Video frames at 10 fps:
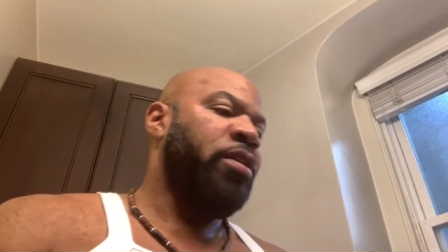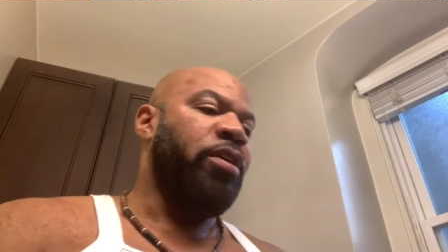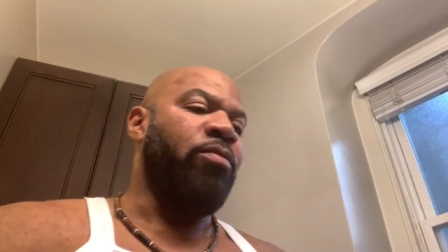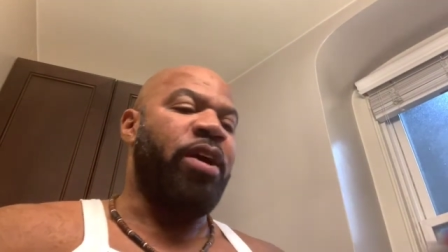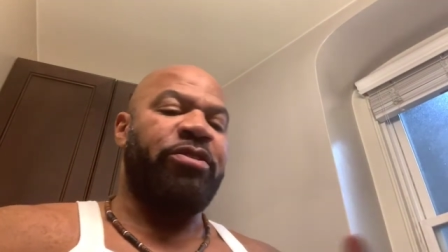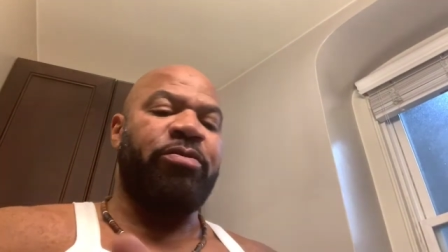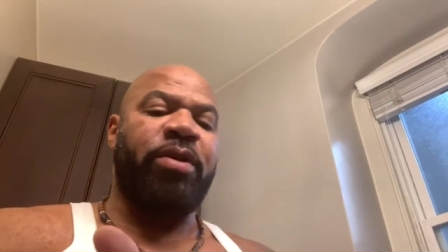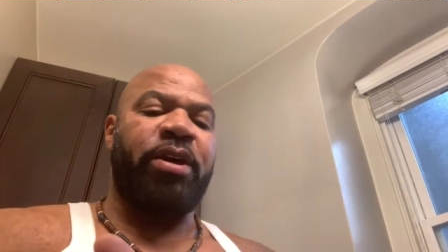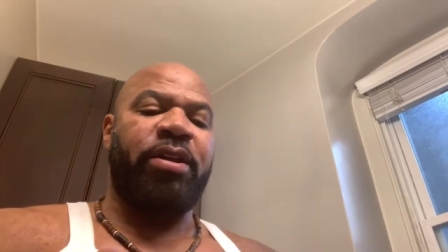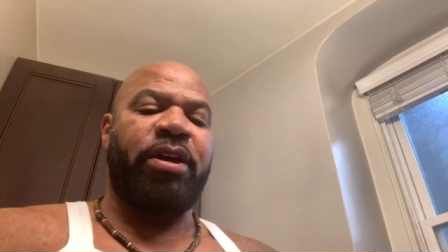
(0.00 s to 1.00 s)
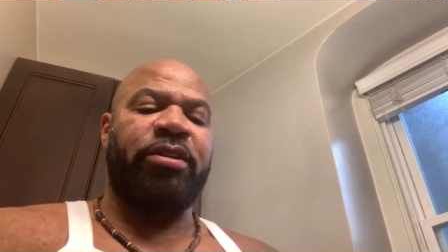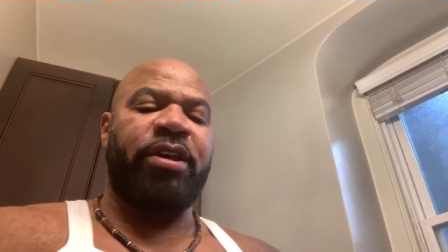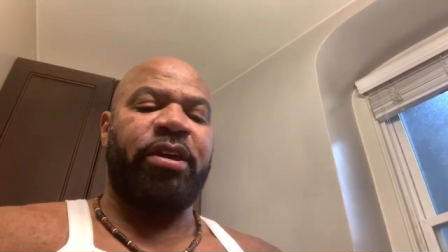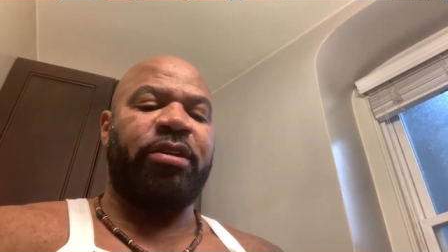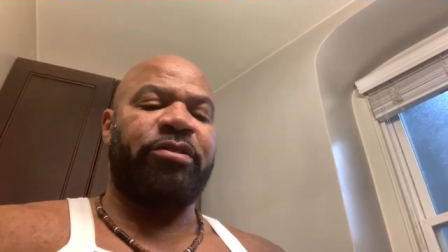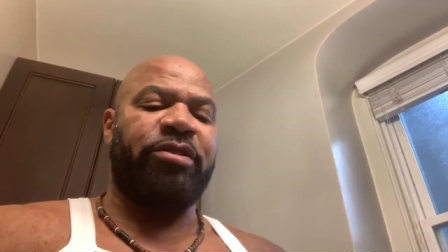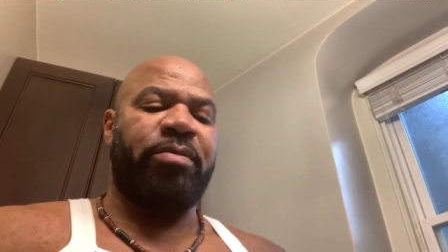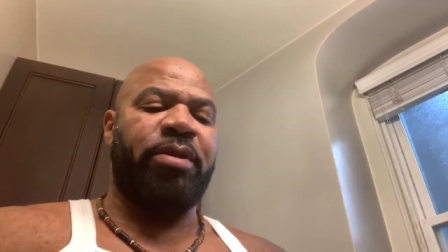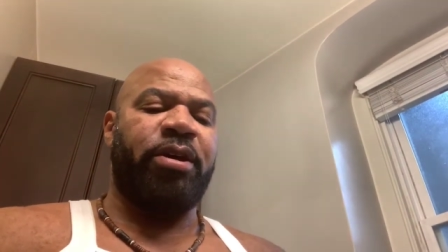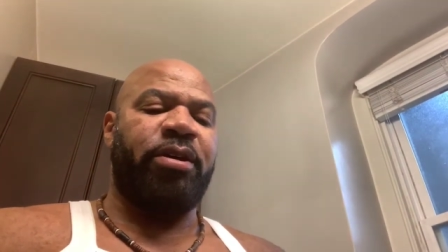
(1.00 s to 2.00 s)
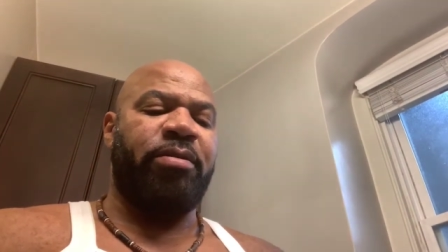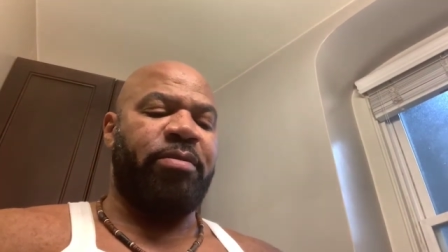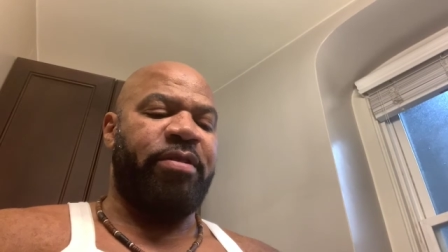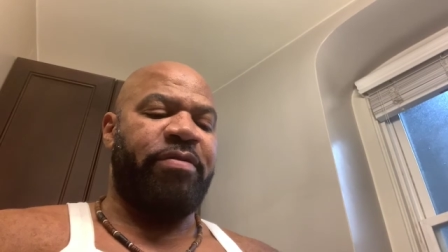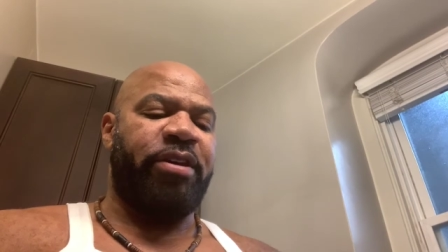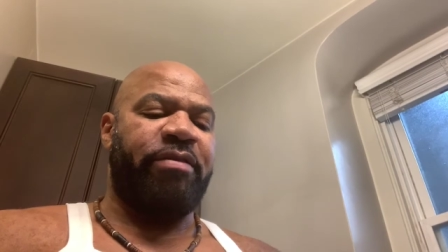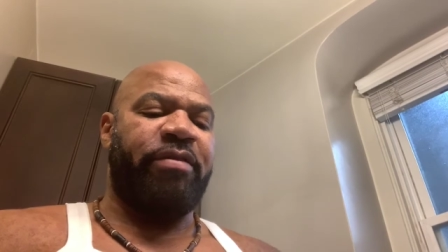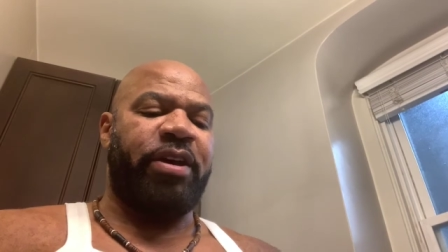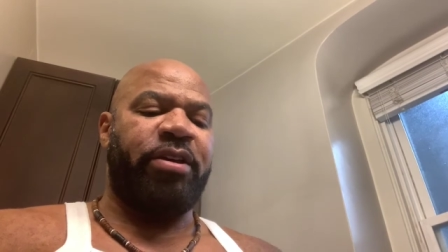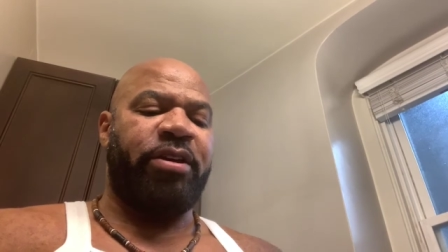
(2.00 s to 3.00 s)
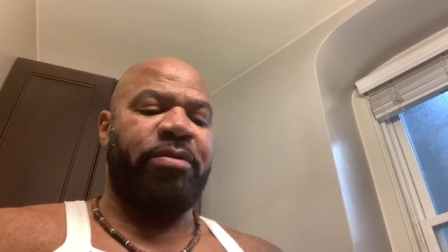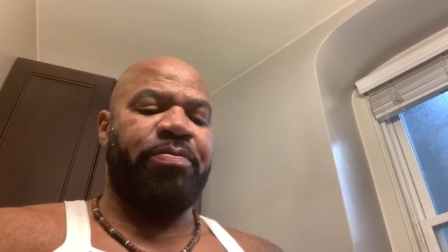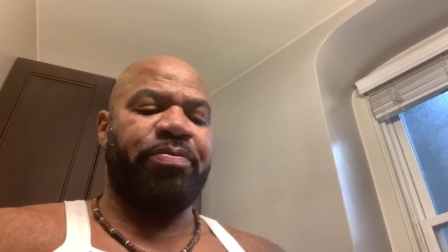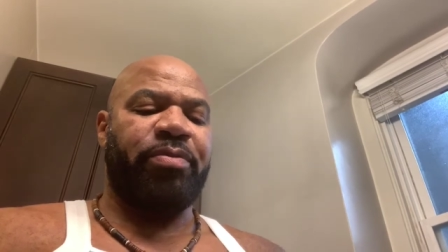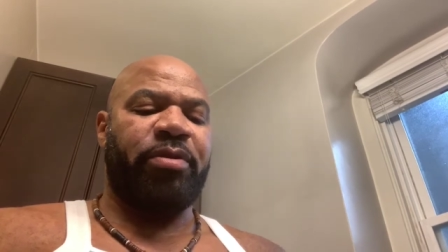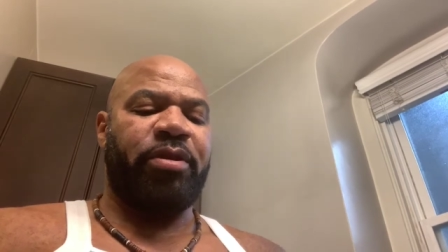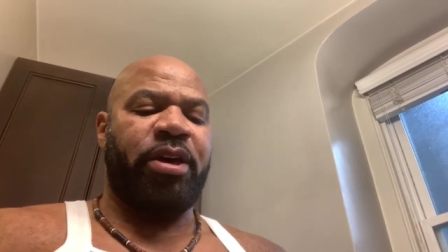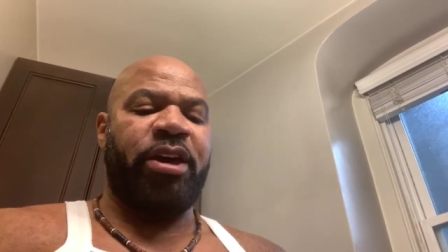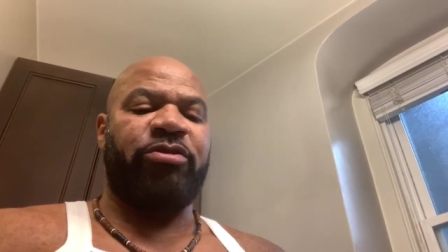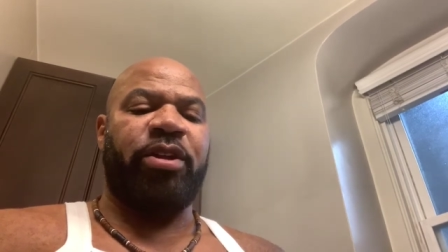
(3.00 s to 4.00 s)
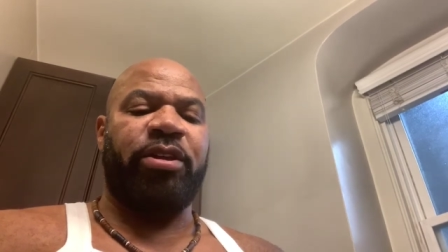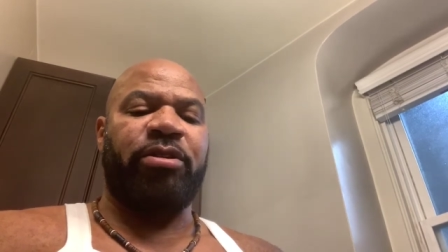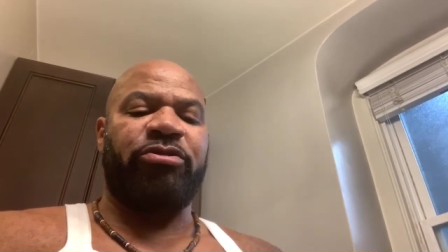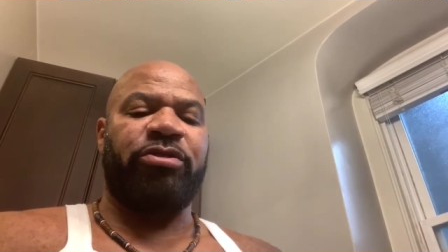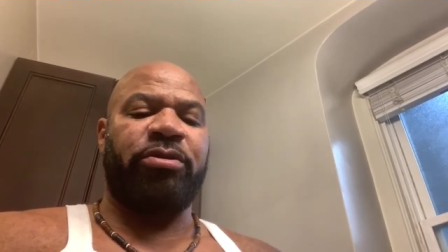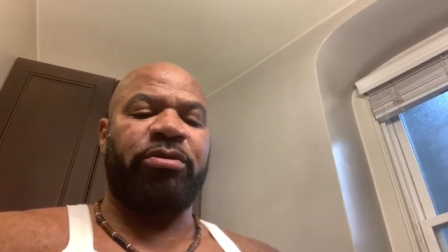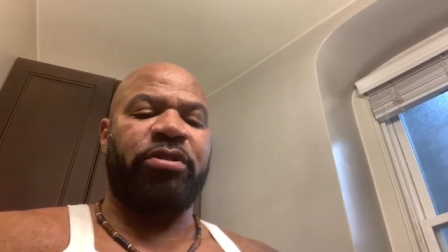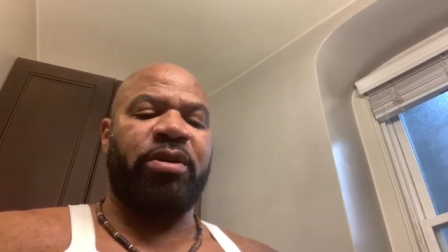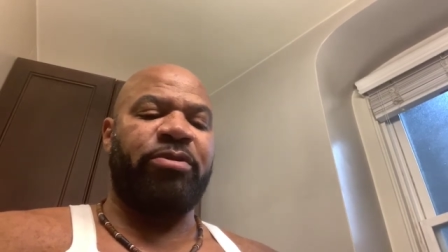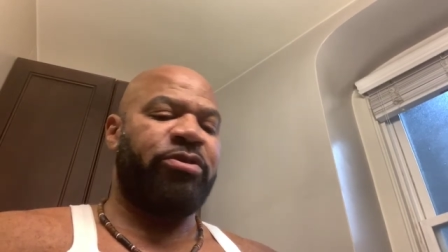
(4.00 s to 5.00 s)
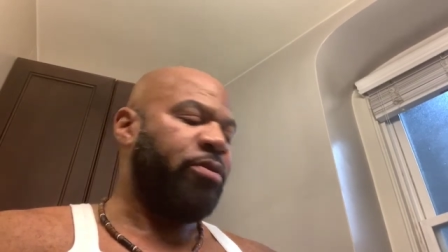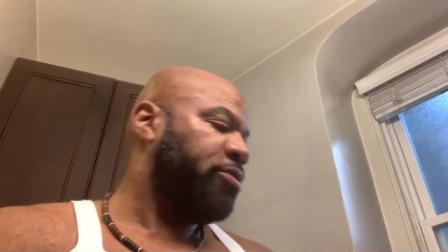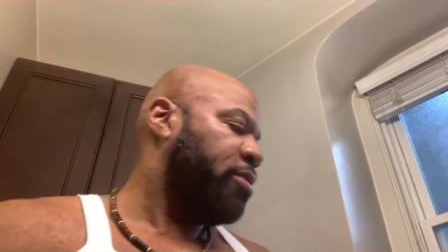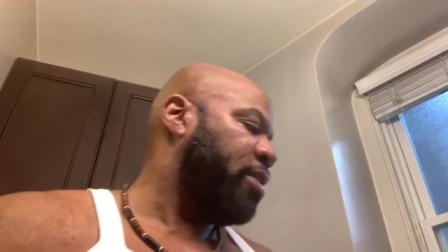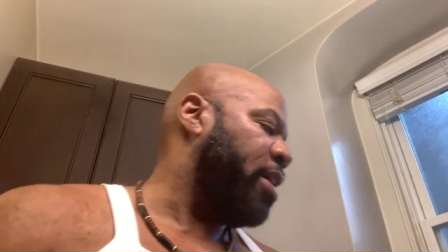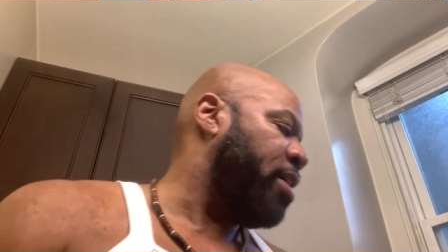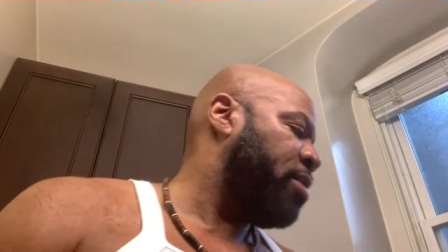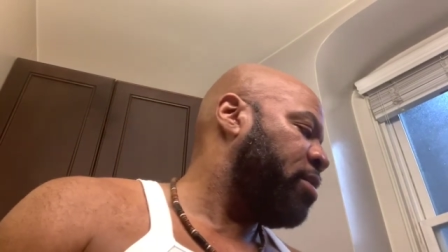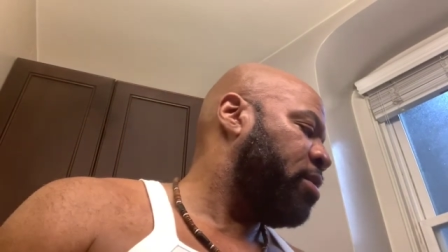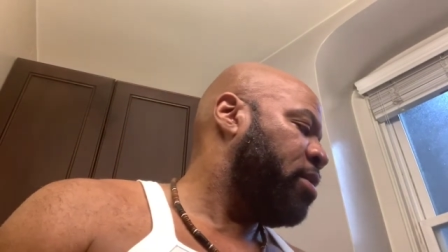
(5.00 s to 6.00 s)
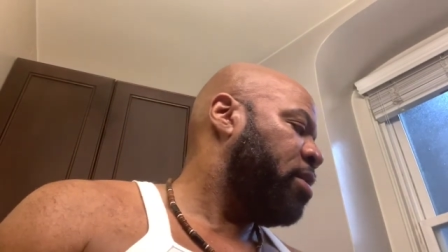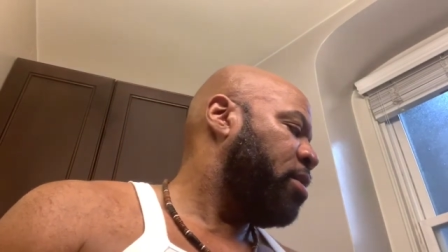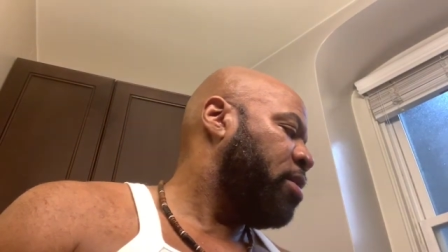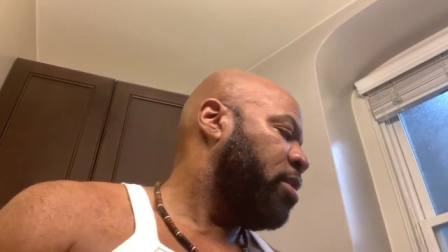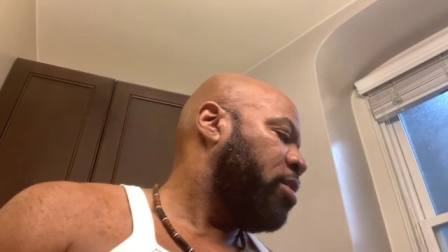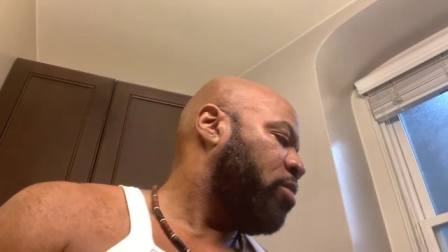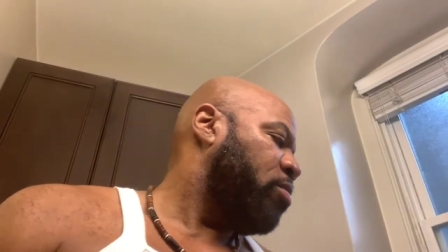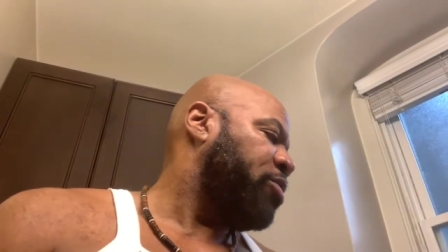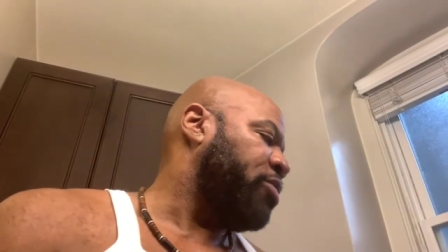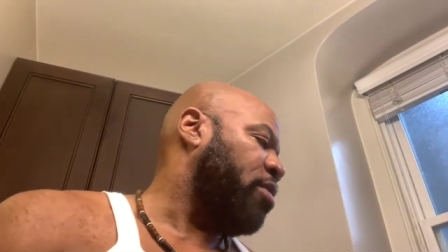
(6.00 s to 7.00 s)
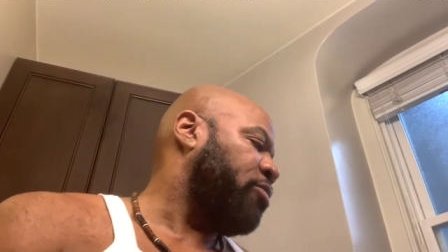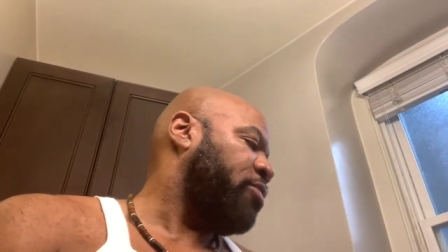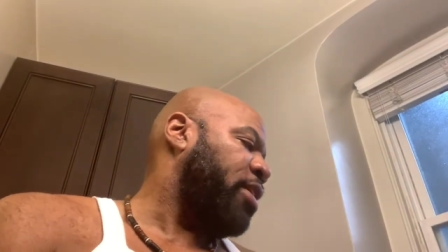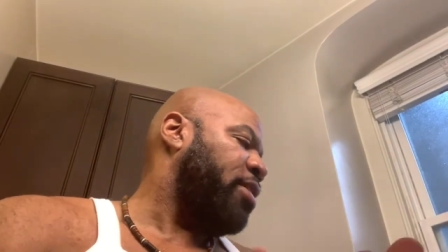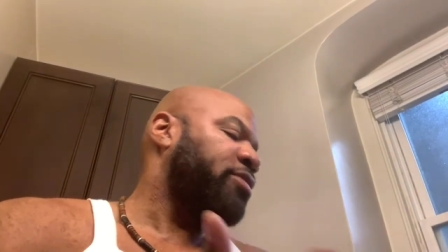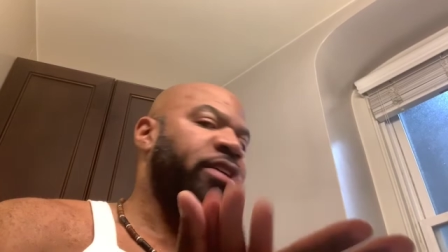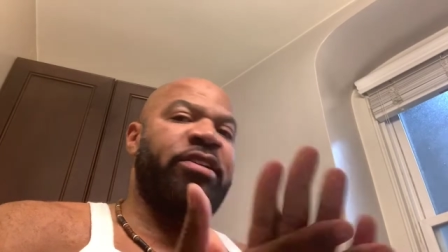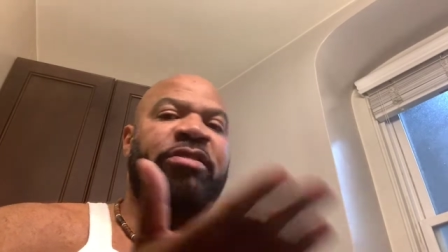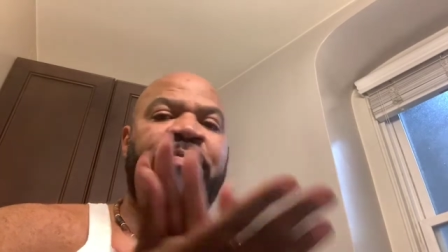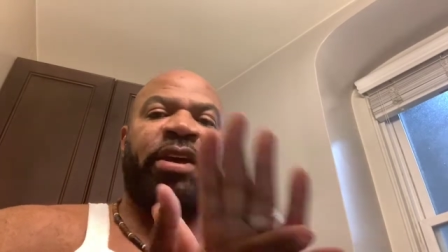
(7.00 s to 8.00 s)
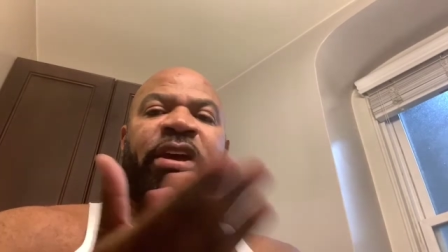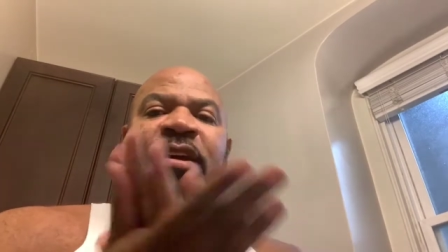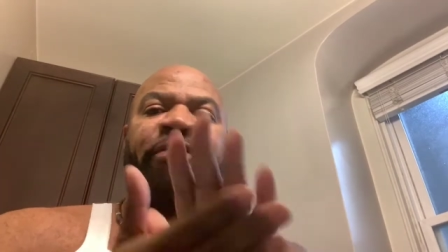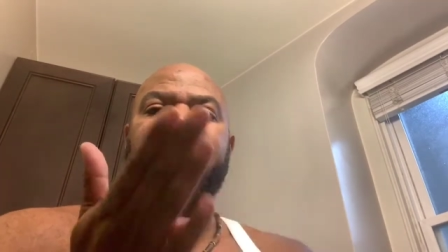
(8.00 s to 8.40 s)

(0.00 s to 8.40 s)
And while it's wet, I take some um, of the Aveda hydrating lotion, a couple squirts of that, which also has SPF